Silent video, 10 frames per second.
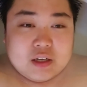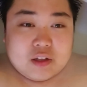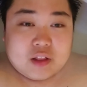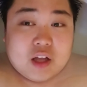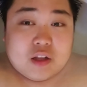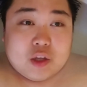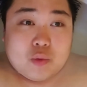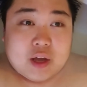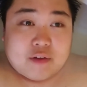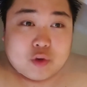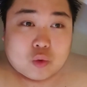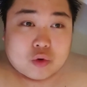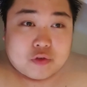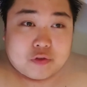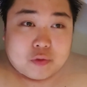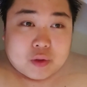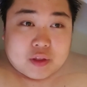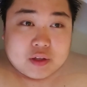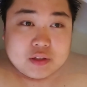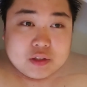Luckily, we have a dwarf with
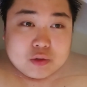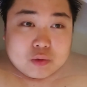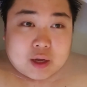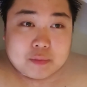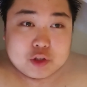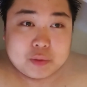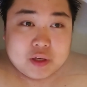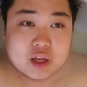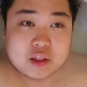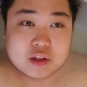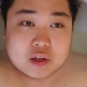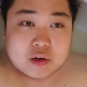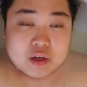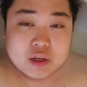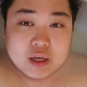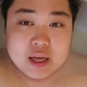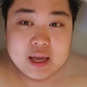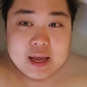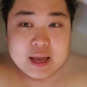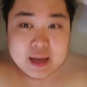us who happens to be a death cleric,
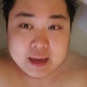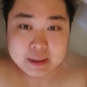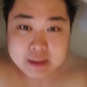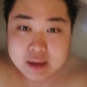and